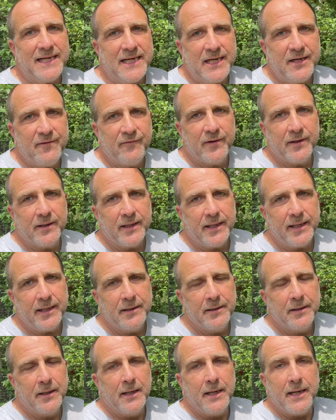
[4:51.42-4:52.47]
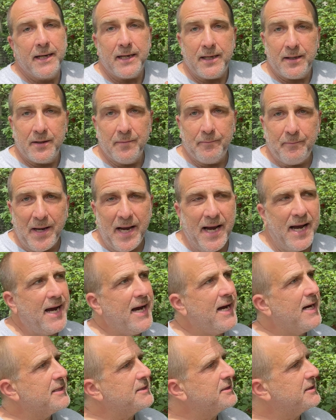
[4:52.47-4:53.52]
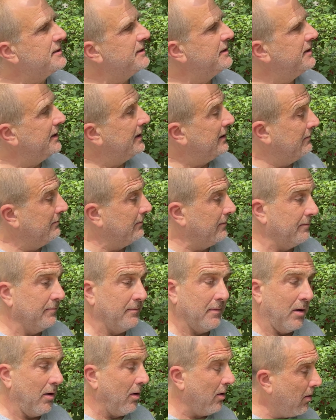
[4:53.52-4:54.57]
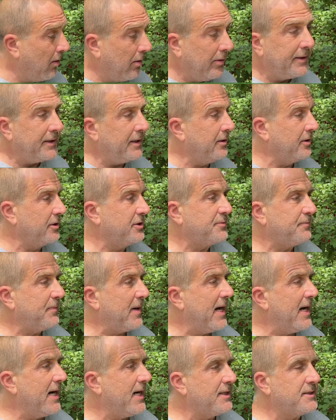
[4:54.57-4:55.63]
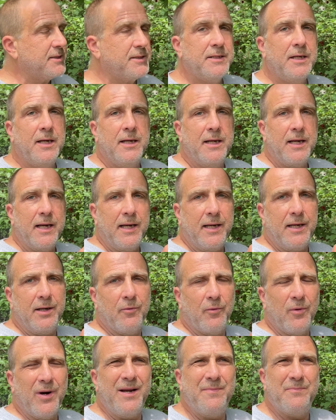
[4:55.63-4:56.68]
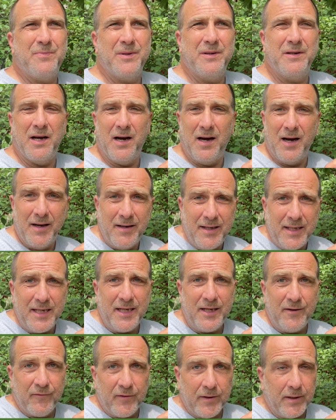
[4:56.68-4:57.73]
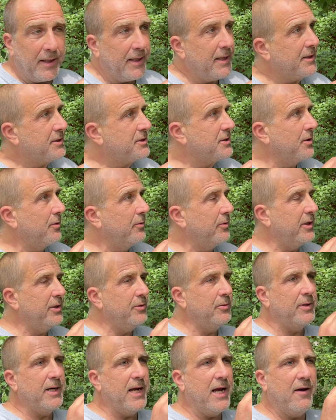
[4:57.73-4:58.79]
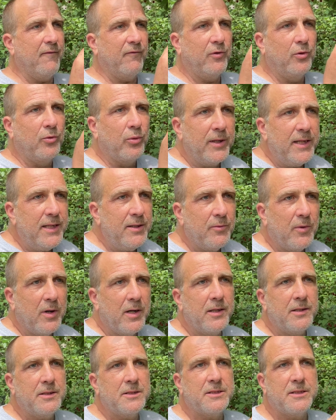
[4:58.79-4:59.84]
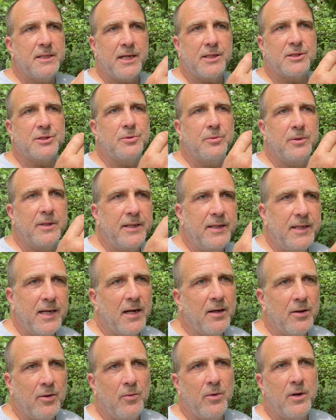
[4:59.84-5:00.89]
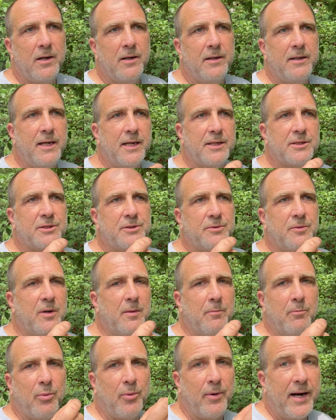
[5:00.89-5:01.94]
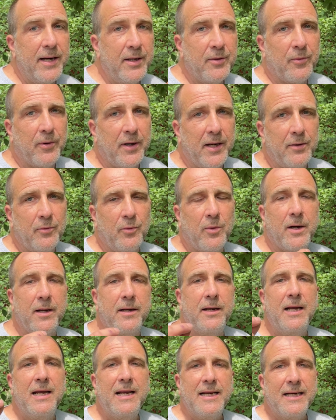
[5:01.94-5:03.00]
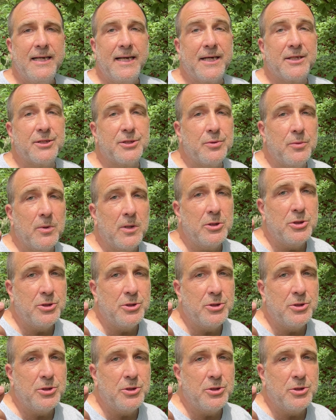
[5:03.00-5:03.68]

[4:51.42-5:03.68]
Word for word: evenly. In the past, all years past, it ripened unevenly. So you would have green ones next to a yellow one, next to a bright red one, next to a